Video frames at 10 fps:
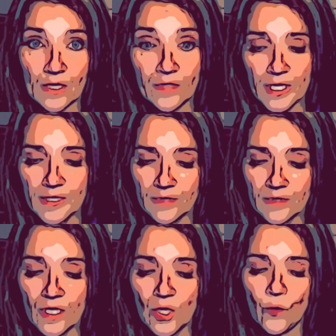Thus,
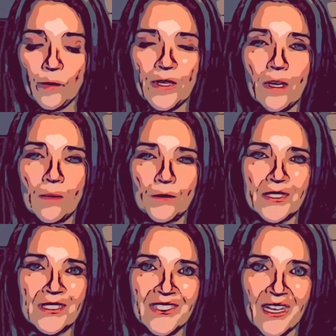we become
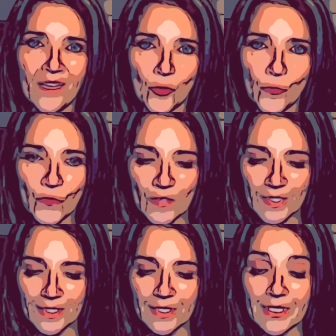self
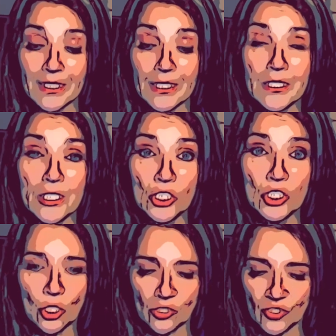
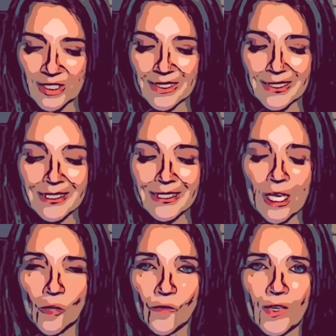indulgent,
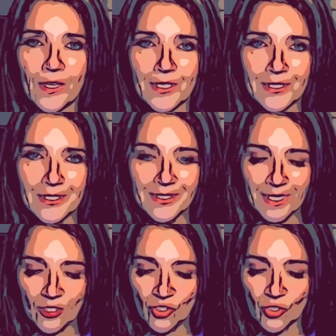self
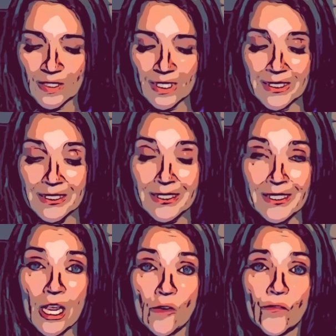centered,
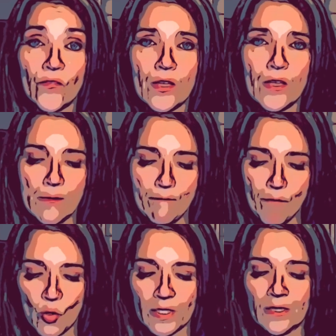self
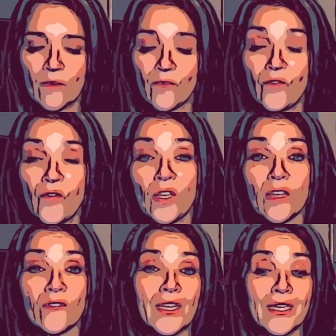important, full
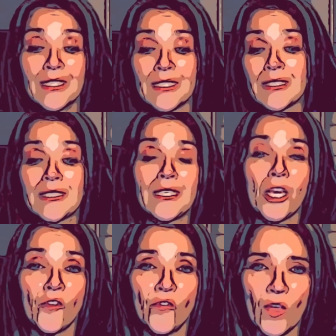of
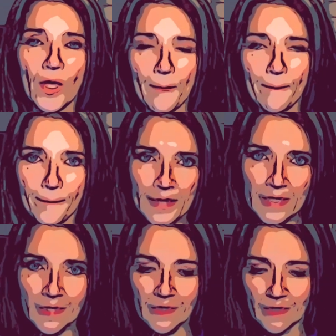self
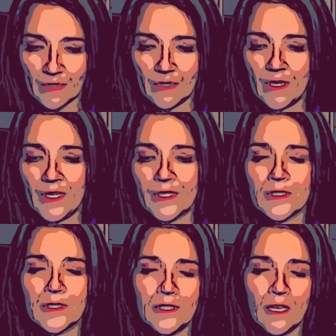pity and
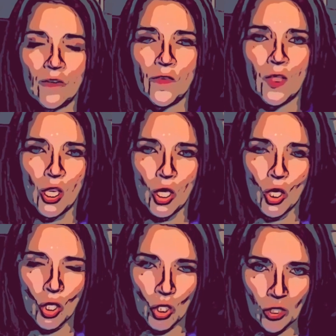self
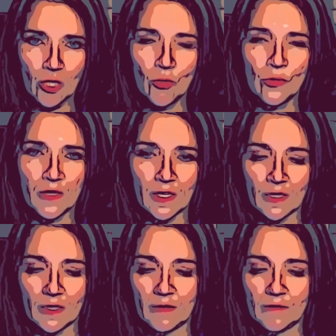loathing.